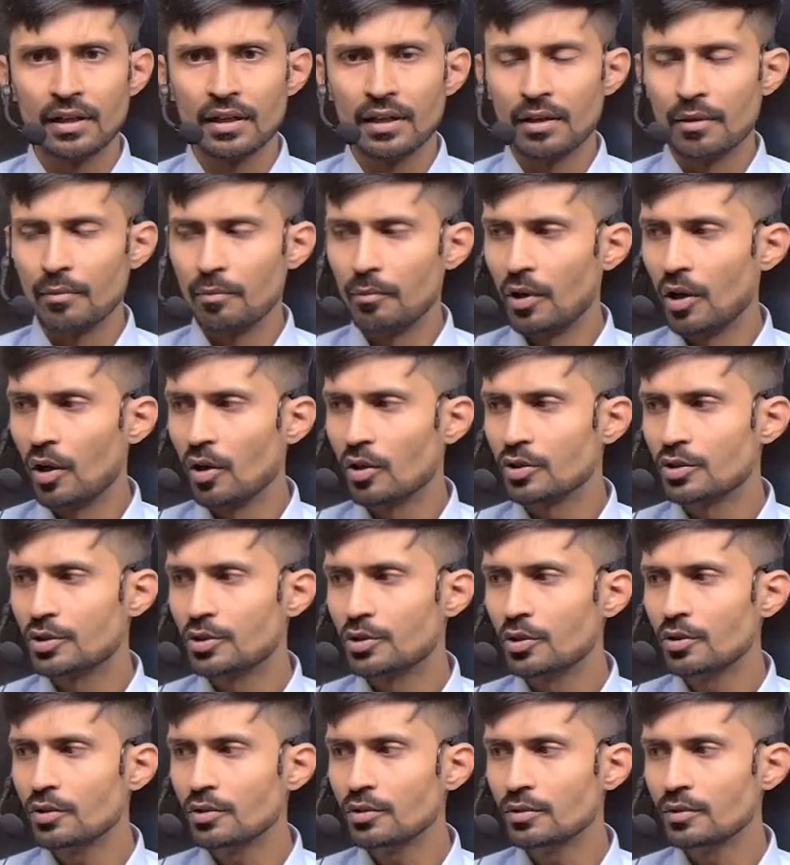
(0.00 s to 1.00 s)
Belongs
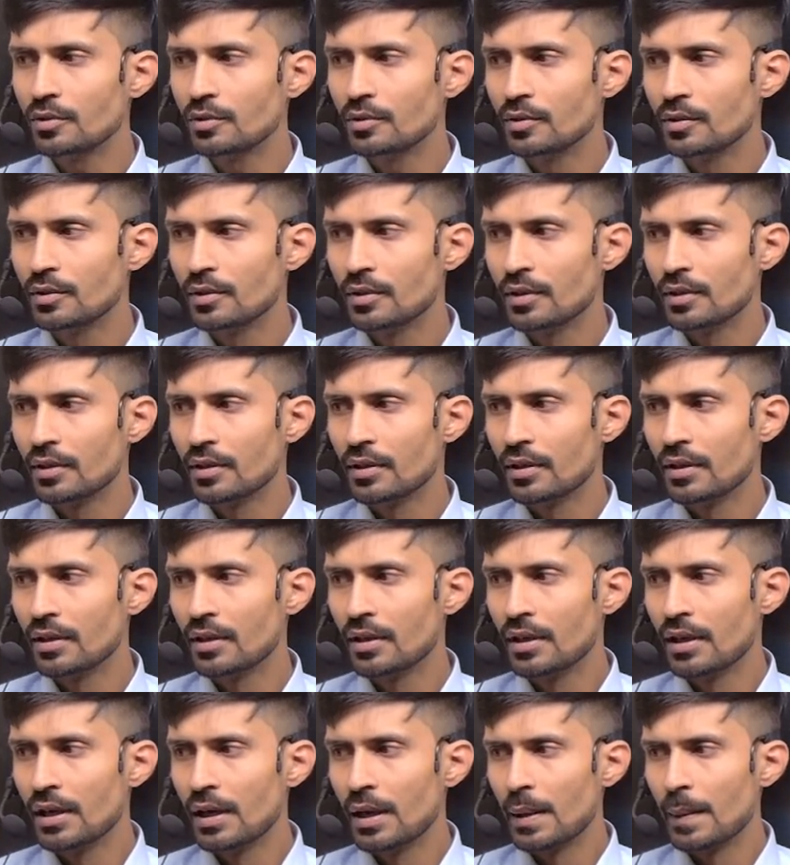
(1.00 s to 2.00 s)
to
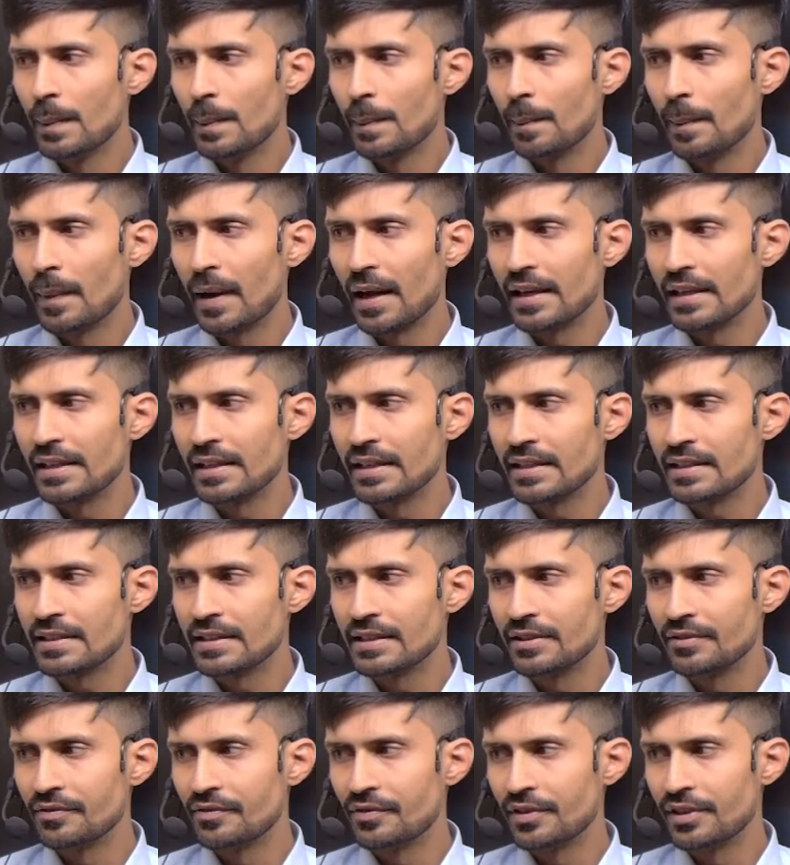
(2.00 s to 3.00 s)
minus
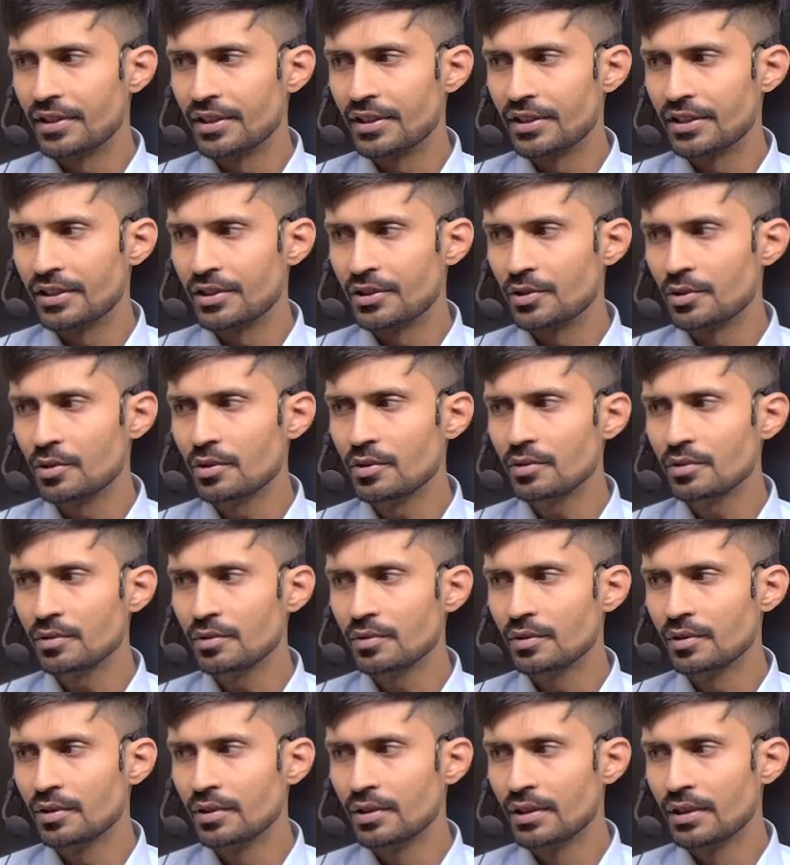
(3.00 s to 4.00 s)
infinity to
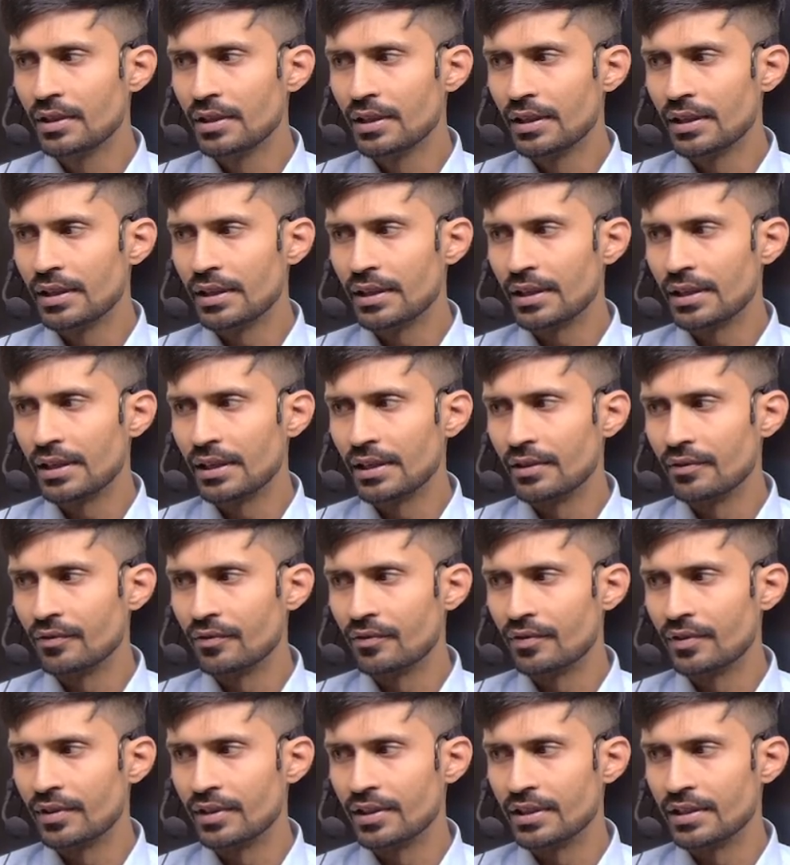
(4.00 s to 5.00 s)

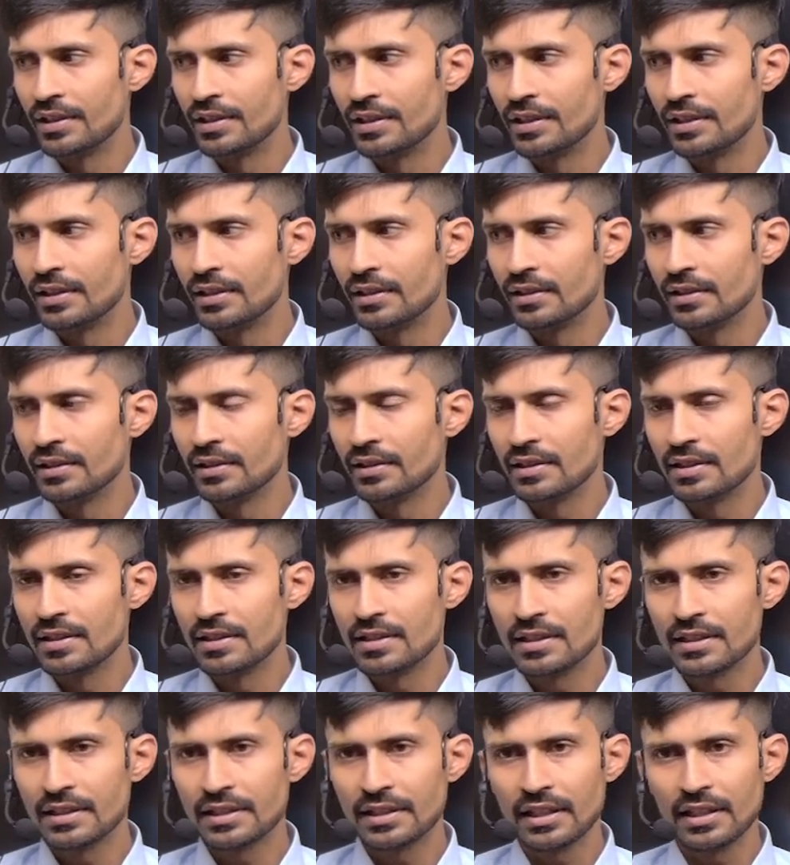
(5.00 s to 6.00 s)
infinity. Is
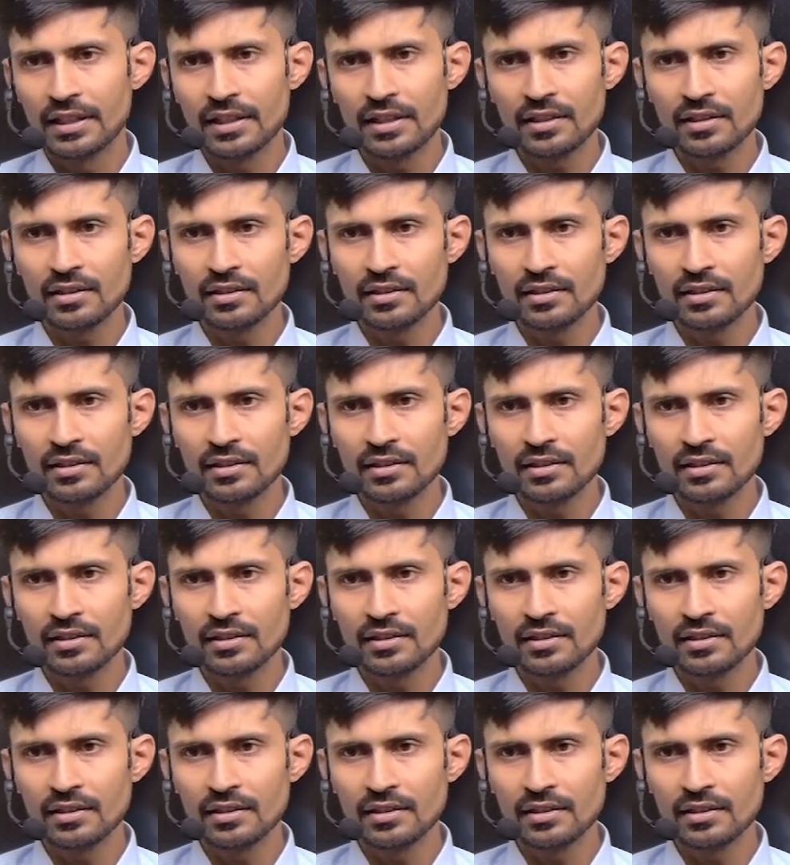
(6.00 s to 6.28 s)
it clear?